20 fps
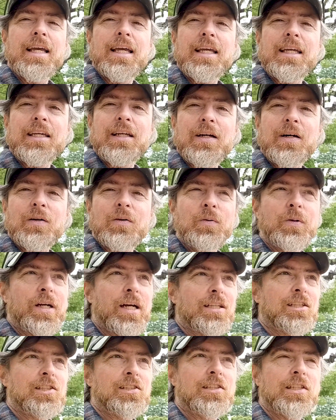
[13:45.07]
You know, we got
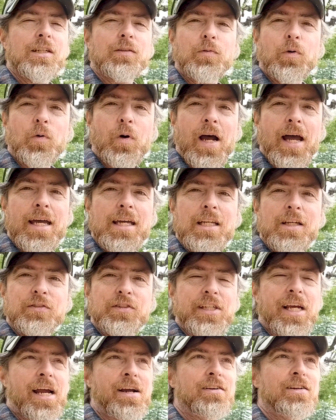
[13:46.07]
to see a variety of
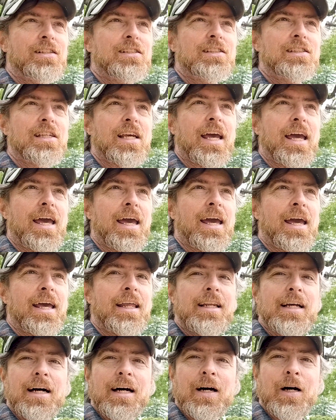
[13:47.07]
sirens
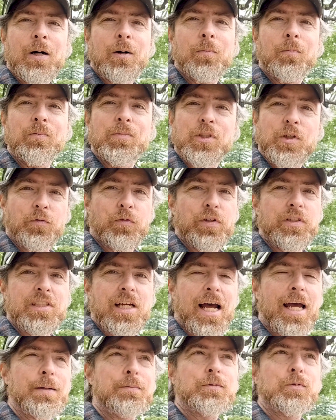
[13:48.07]
and different
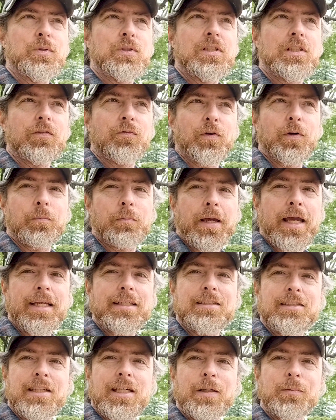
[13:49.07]
types with different
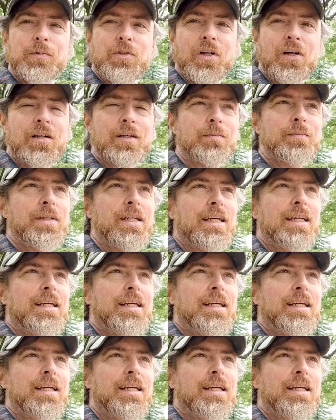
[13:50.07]
paint schemes on them.